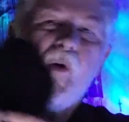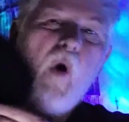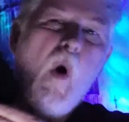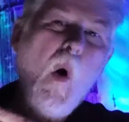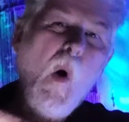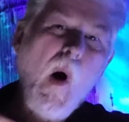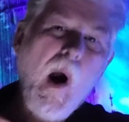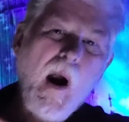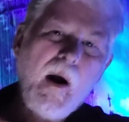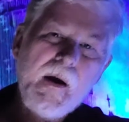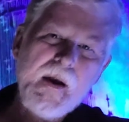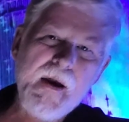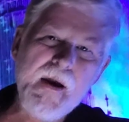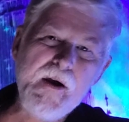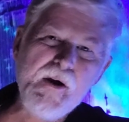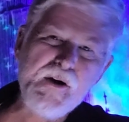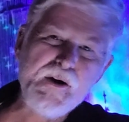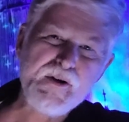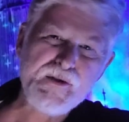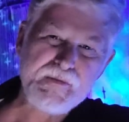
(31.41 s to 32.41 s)
grow our
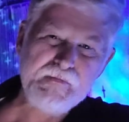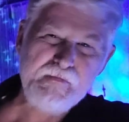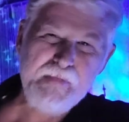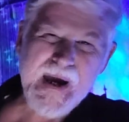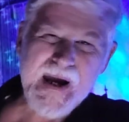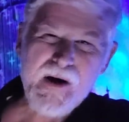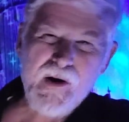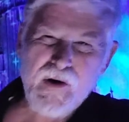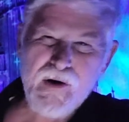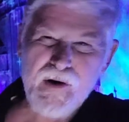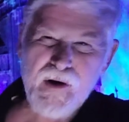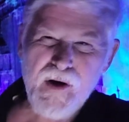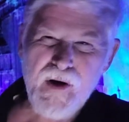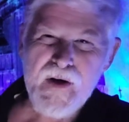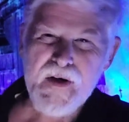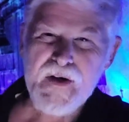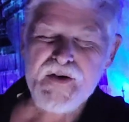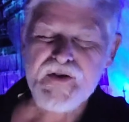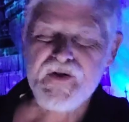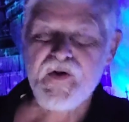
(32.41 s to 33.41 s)
ears bigger
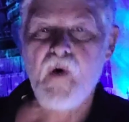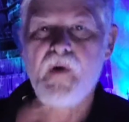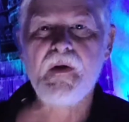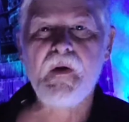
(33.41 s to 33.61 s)
so